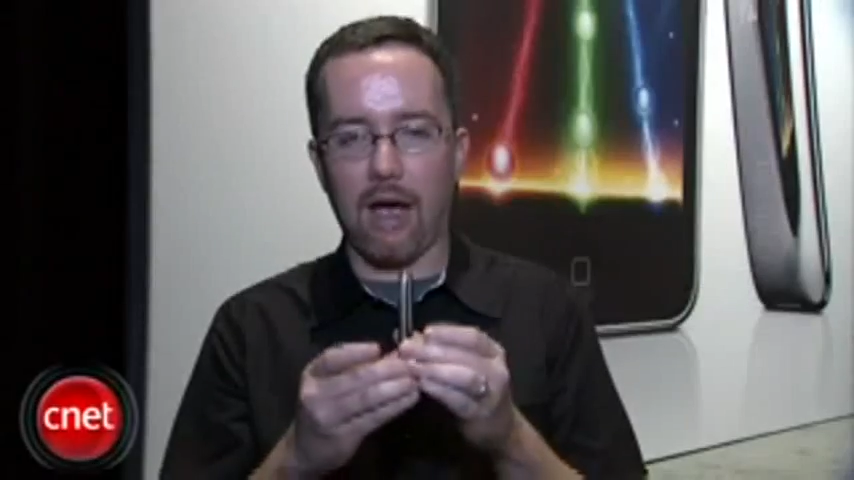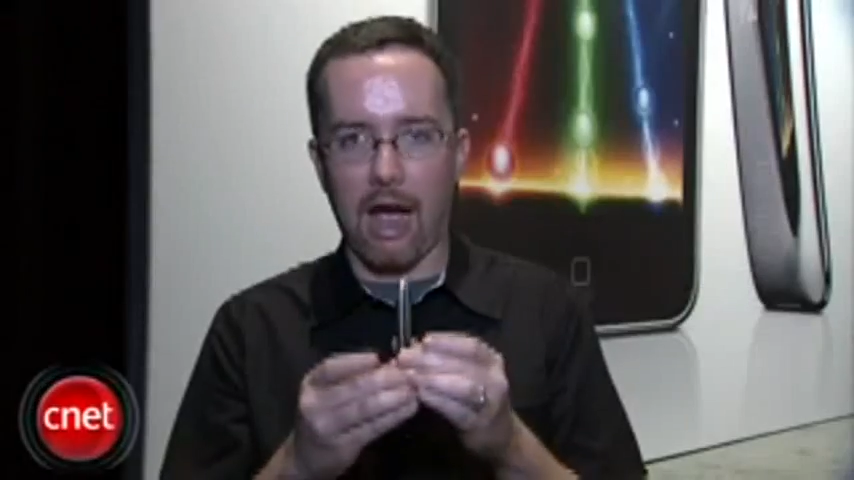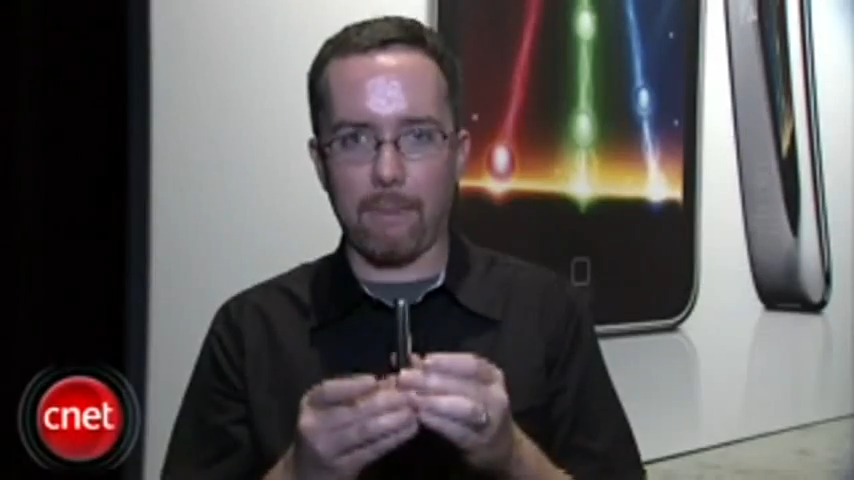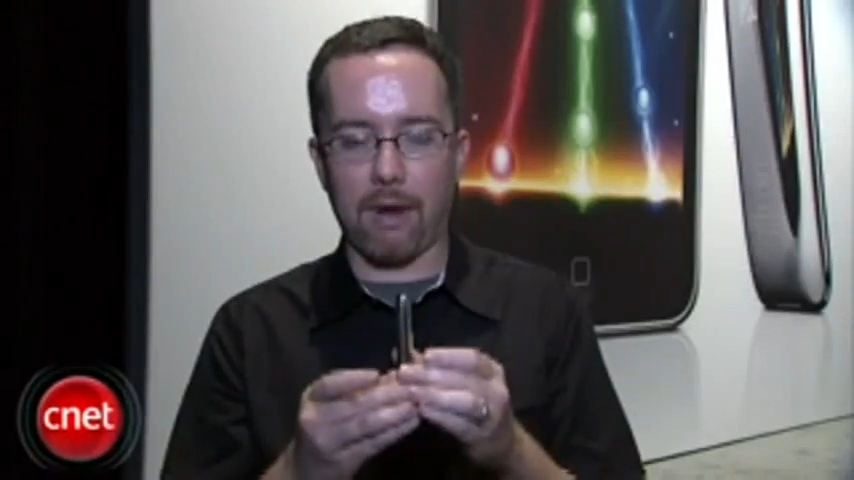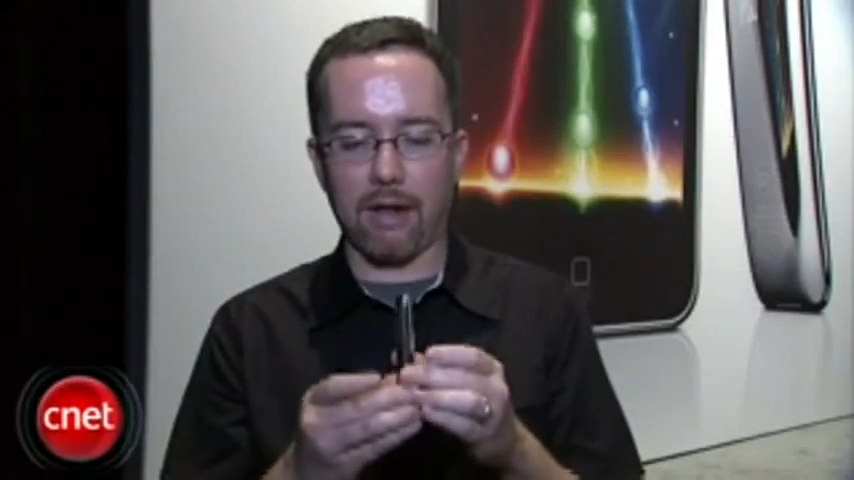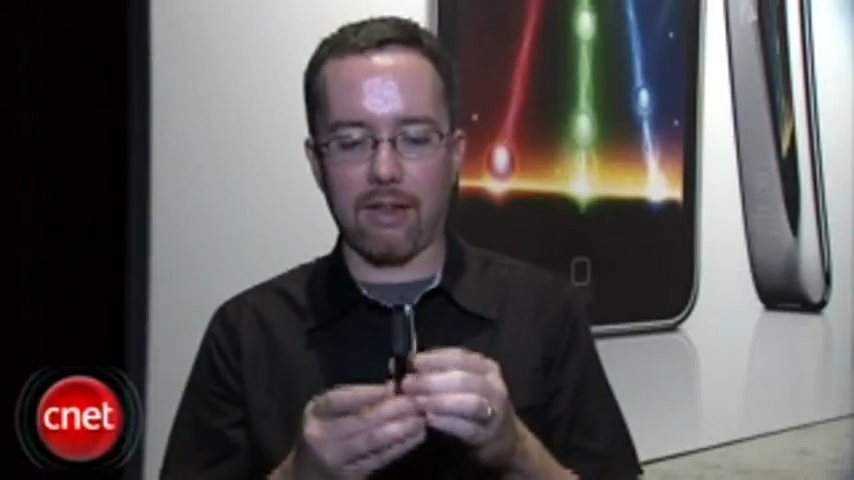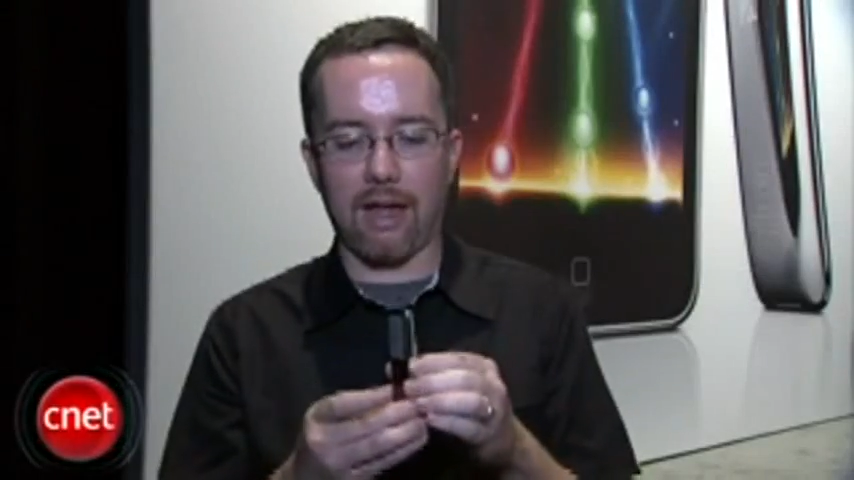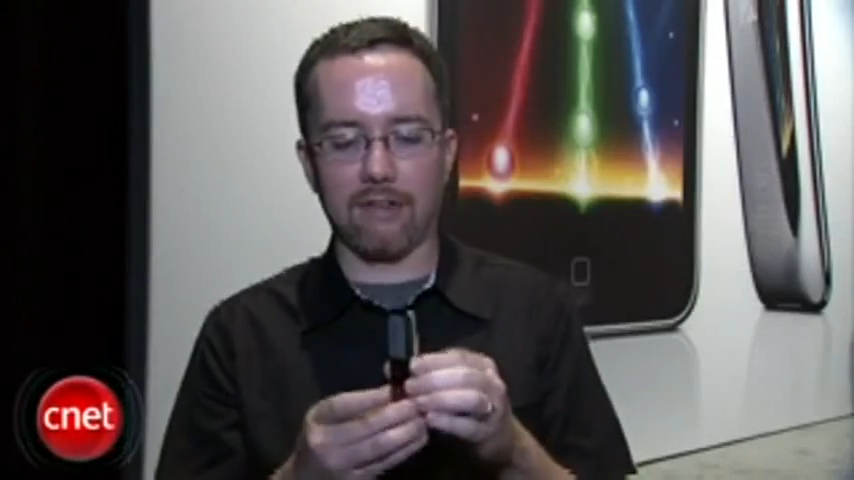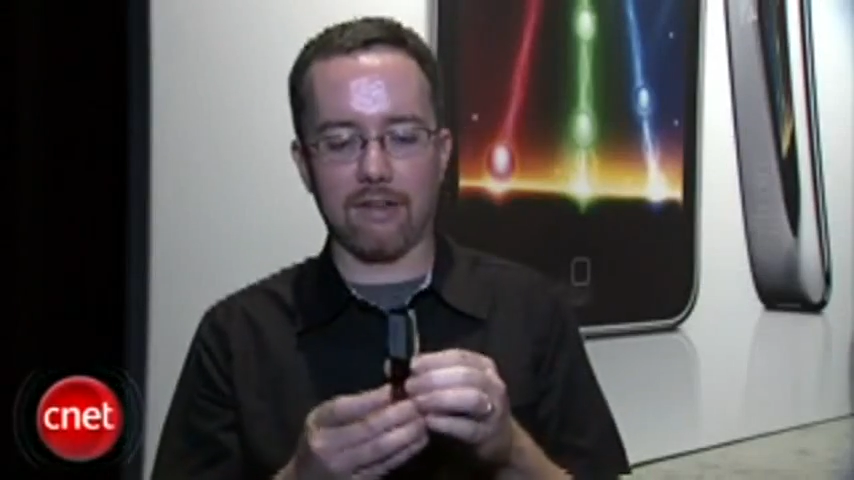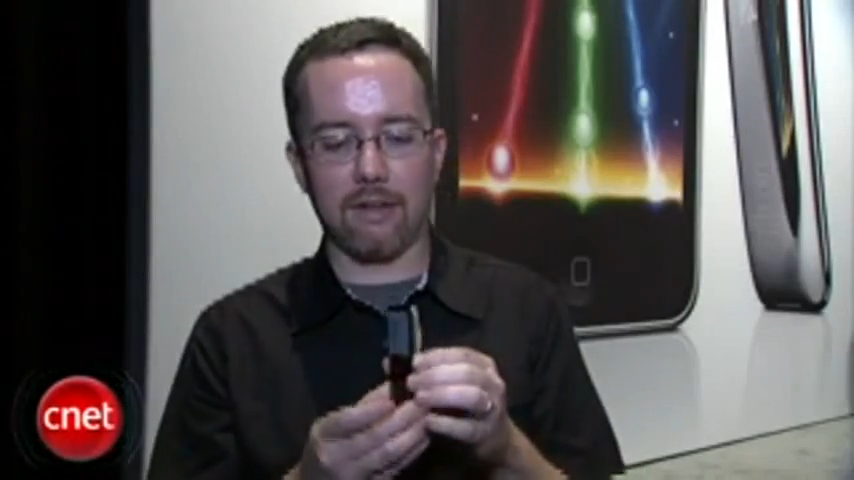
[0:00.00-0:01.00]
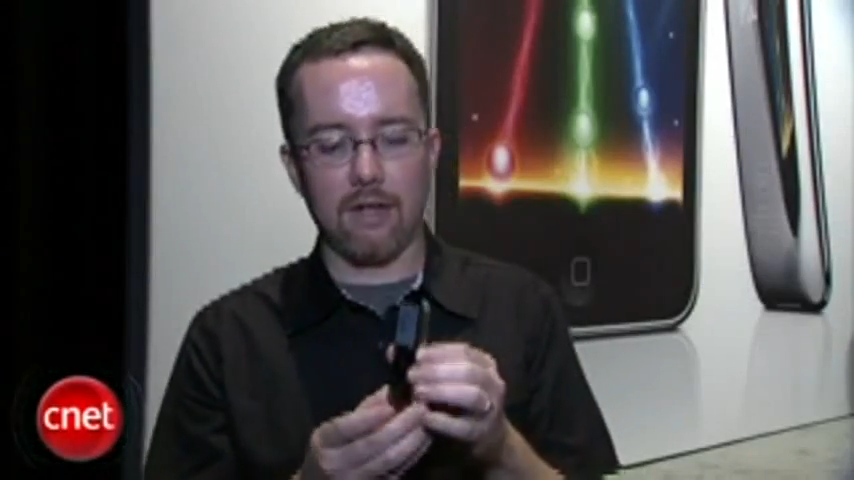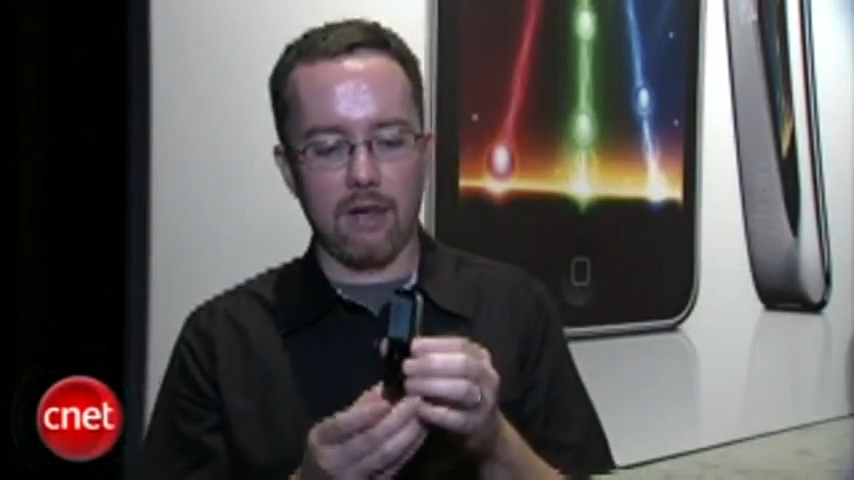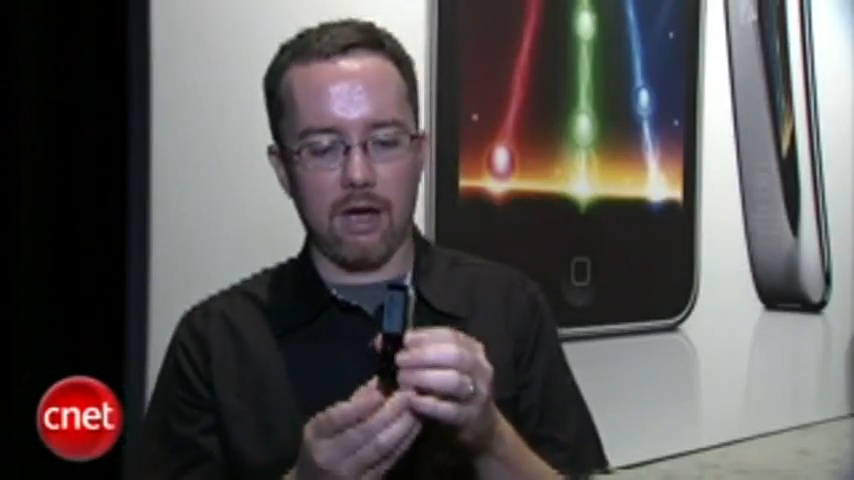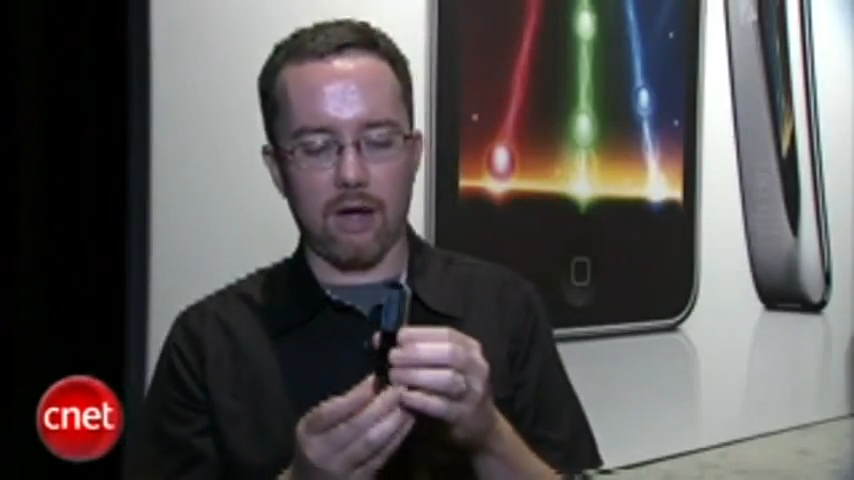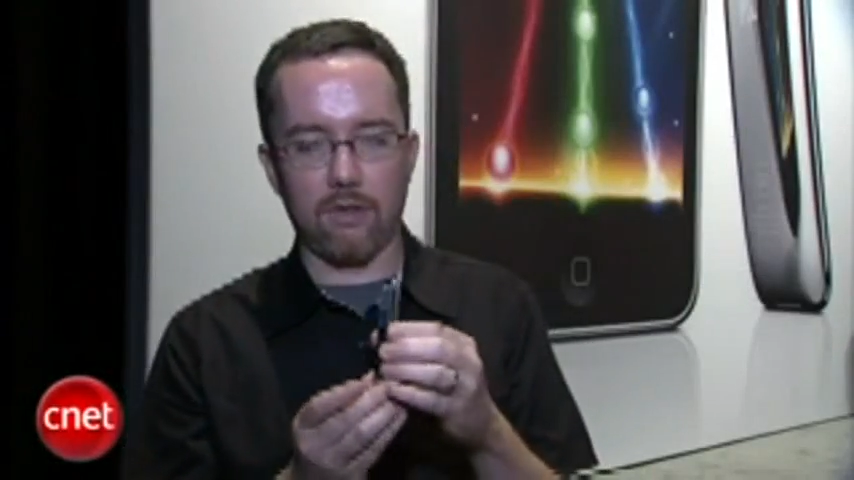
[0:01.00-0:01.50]
iPod Classic.
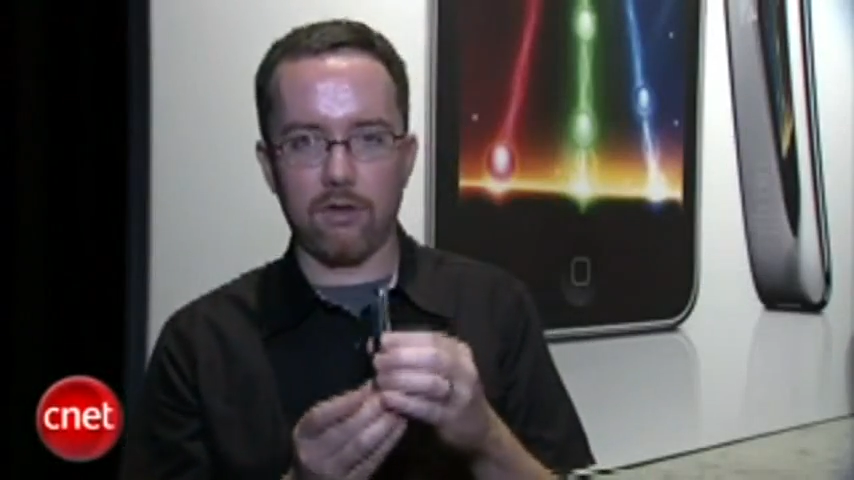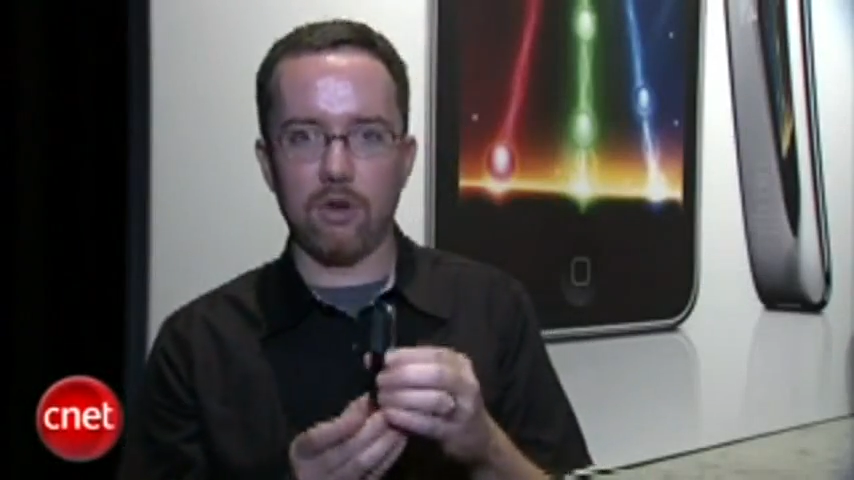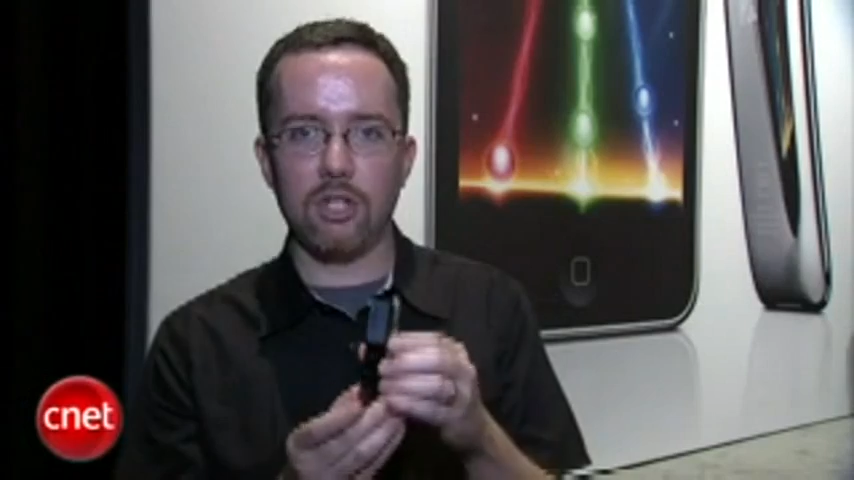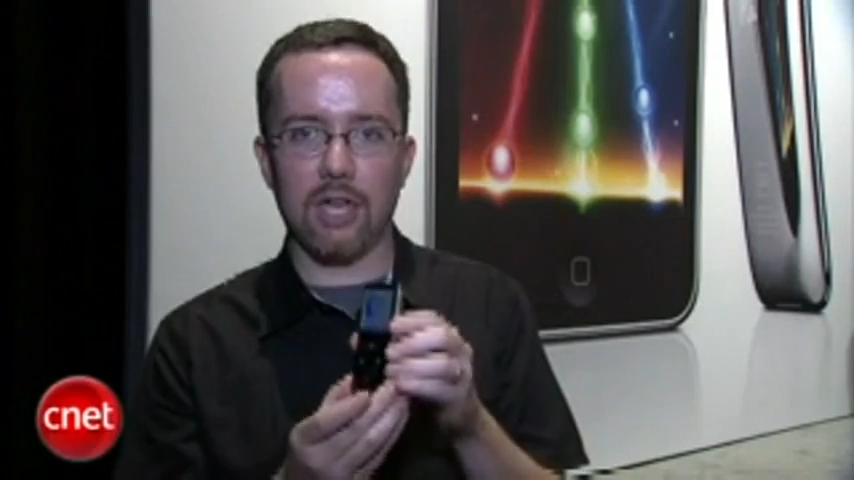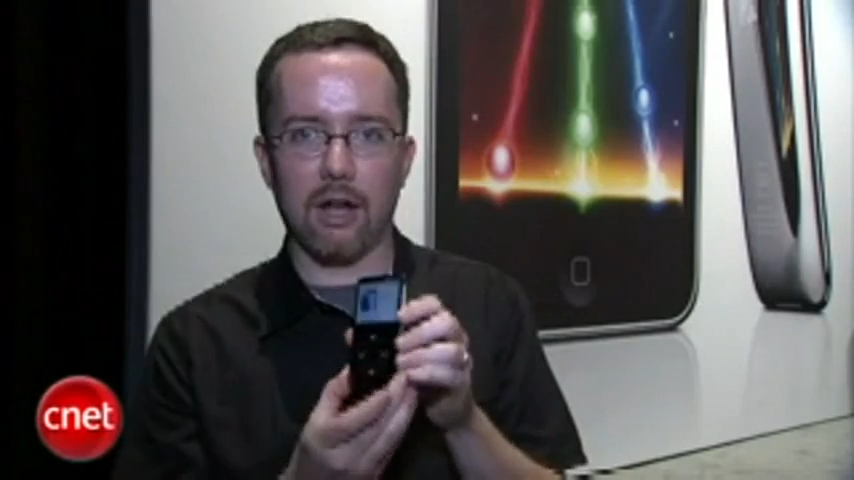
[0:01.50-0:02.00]
The 2G